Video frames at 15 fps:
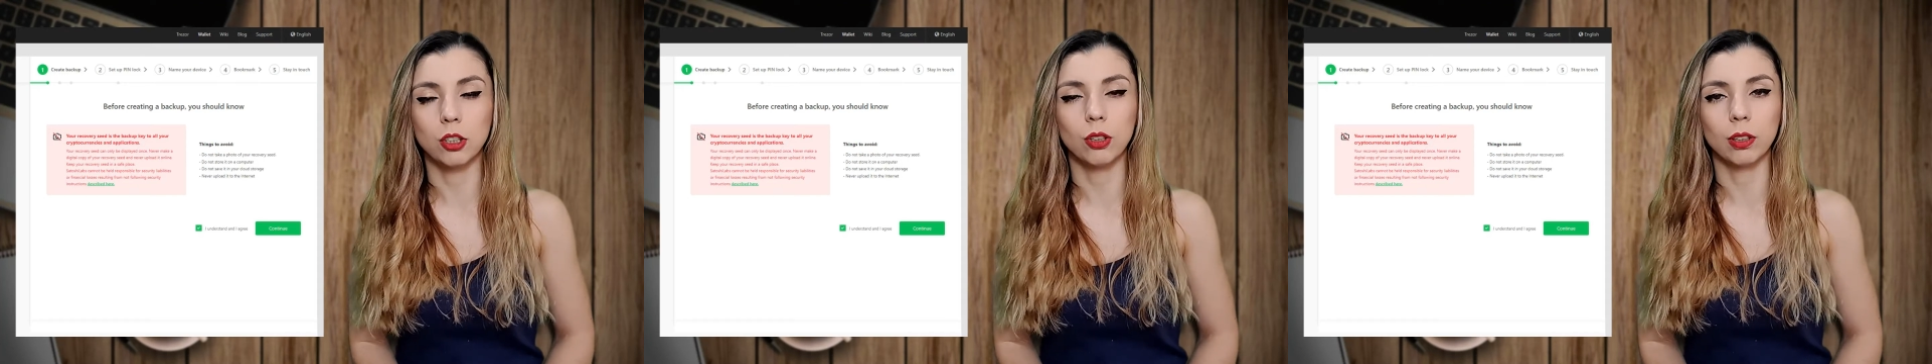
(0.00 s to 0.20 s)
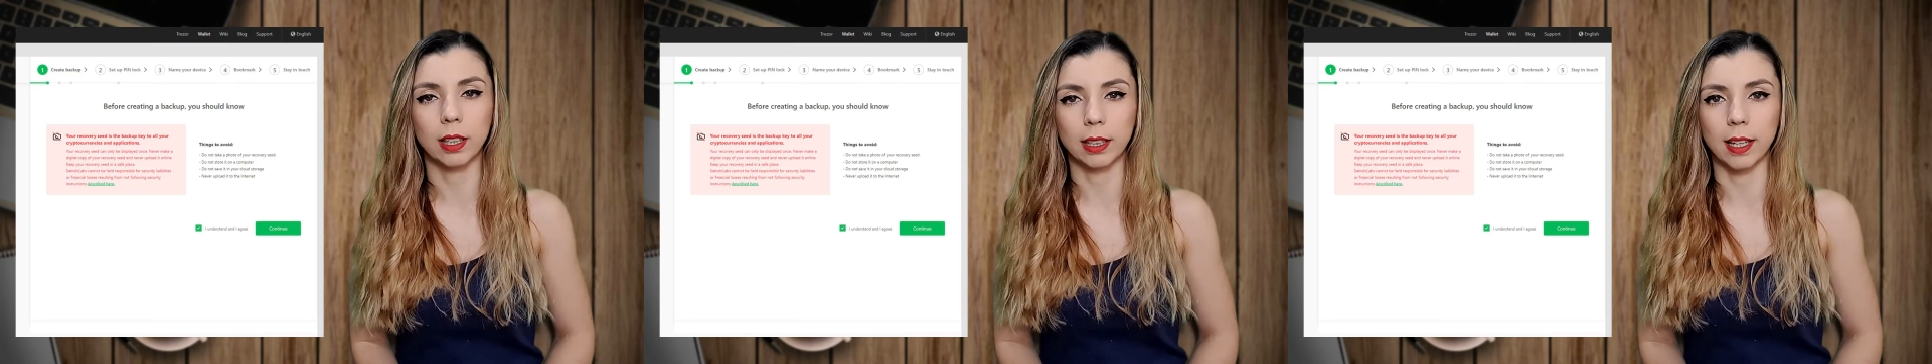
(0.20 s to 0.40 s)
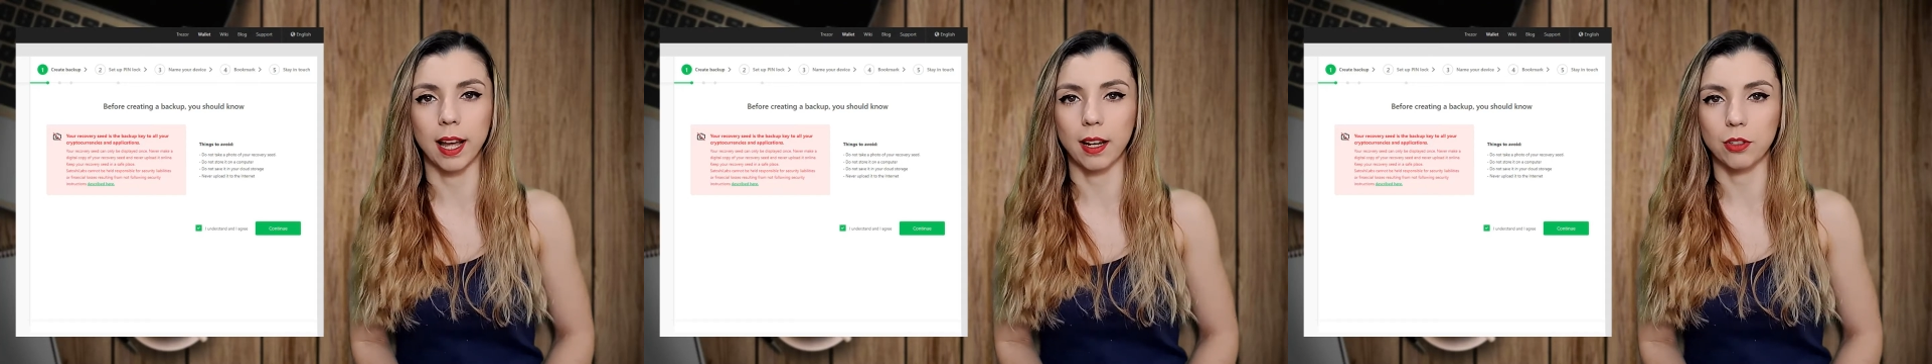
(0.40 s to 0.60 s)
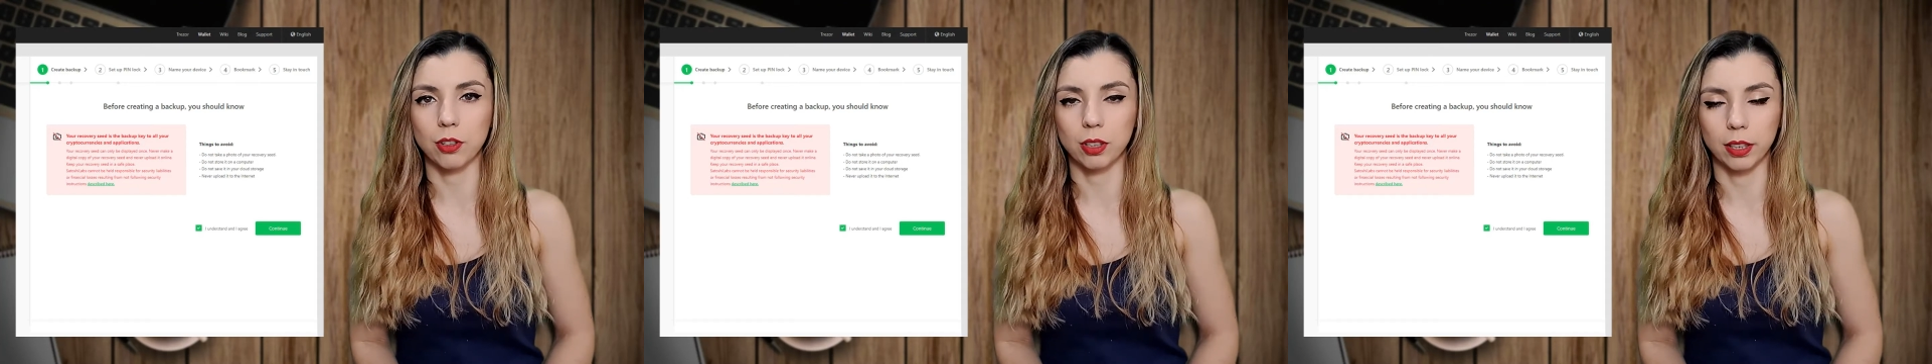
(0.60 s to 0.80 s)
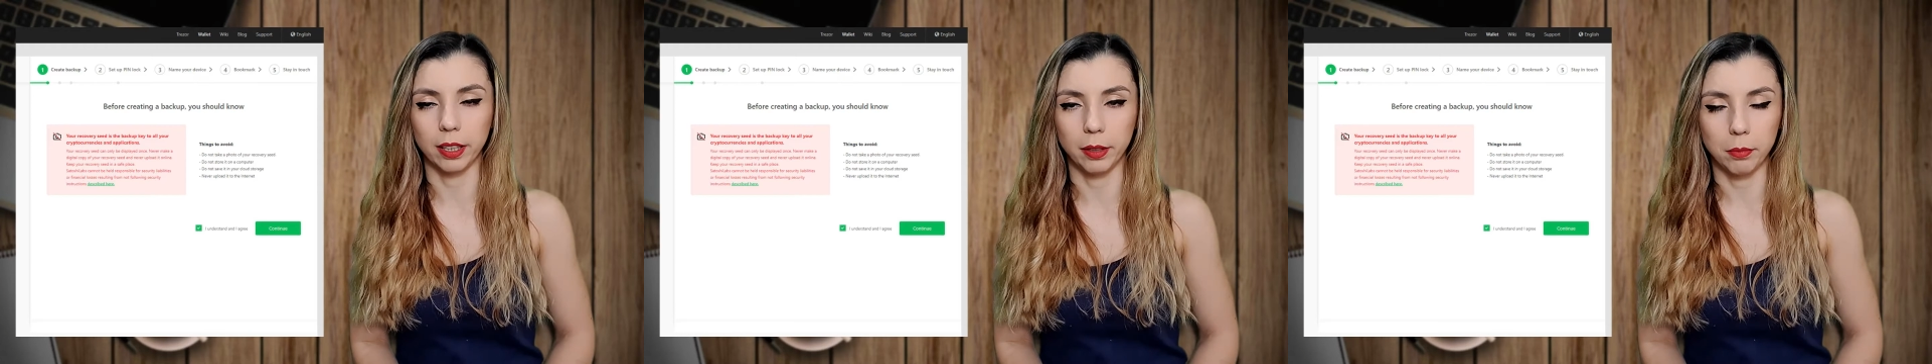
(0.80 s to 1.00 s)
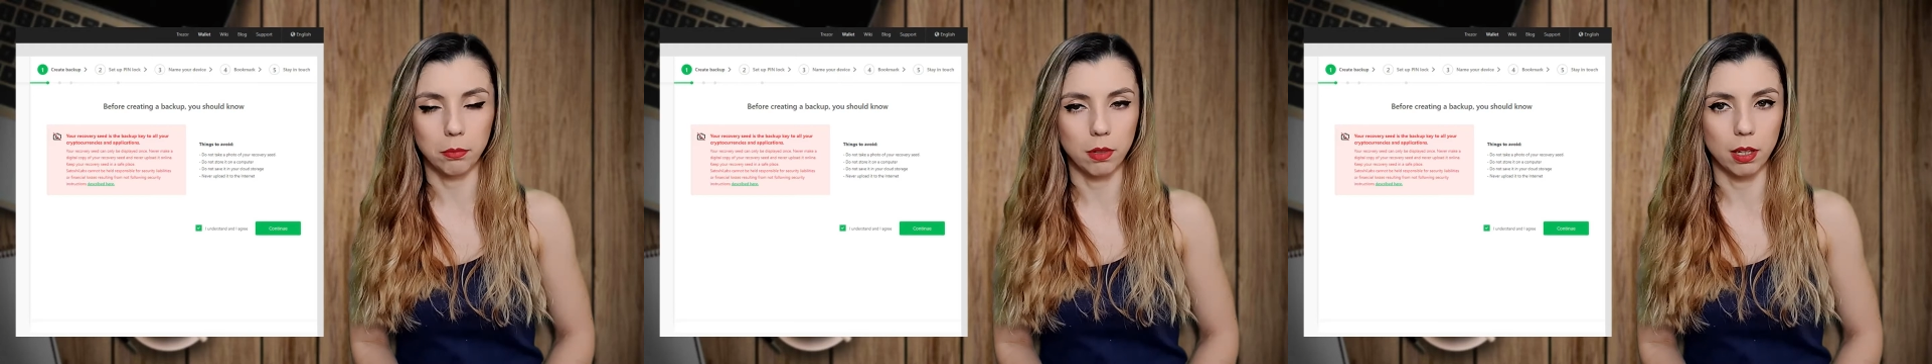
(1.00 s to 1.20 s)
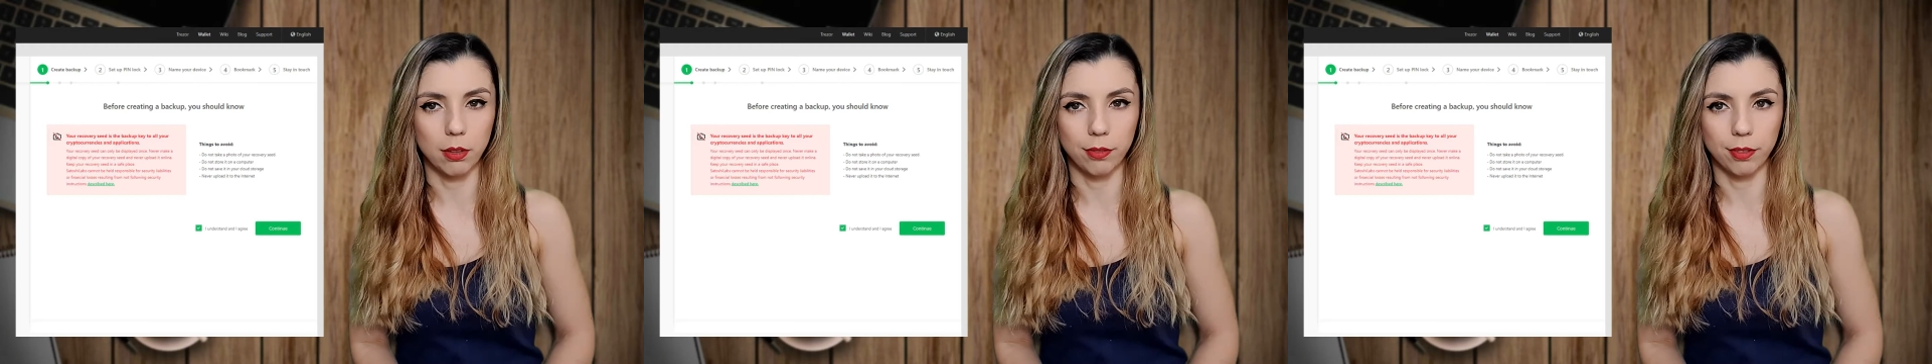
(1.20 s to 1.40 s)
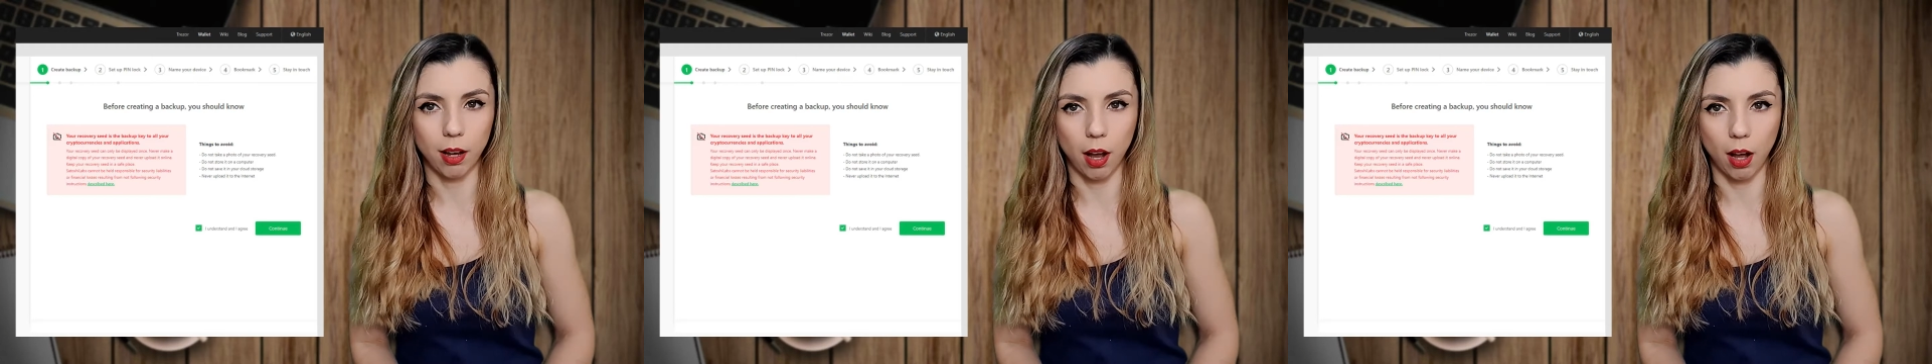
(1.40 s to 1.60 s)
you can actually
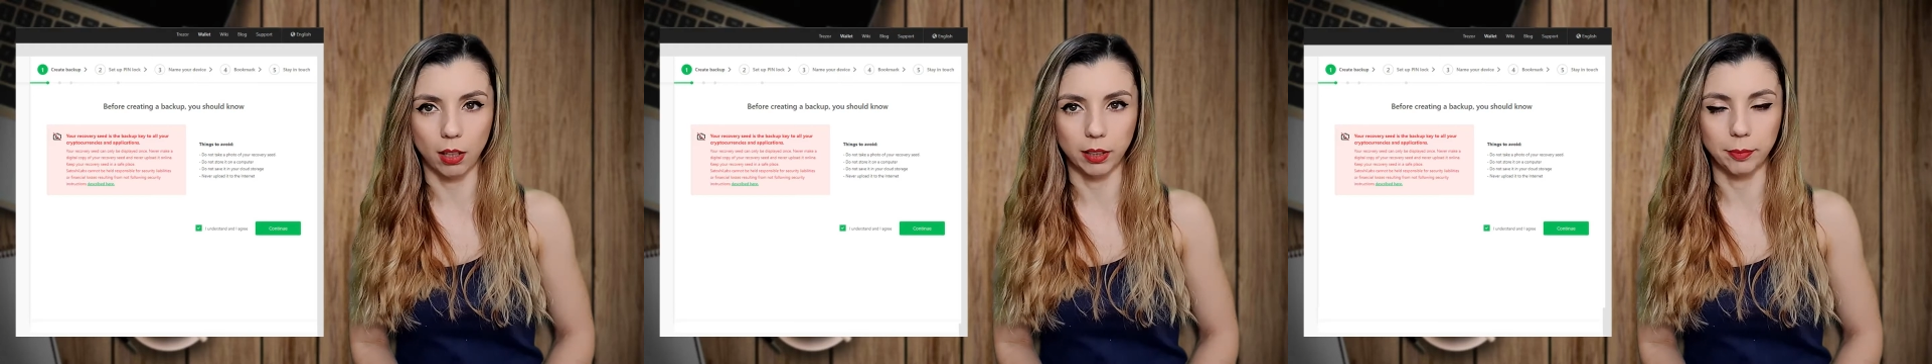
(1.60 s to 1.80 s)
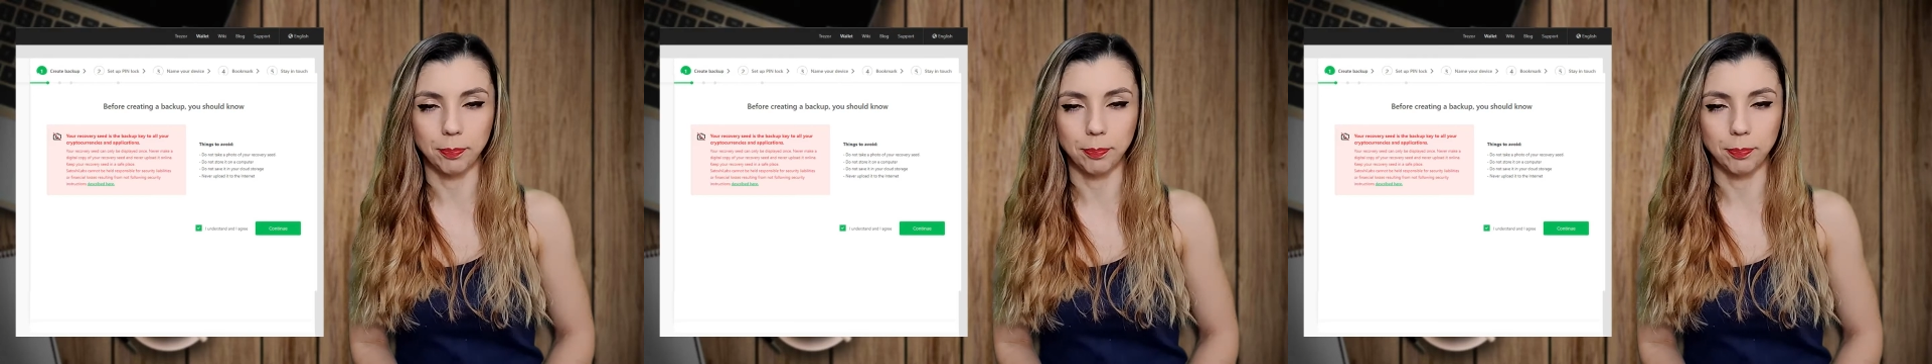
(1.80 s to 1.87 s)
move on.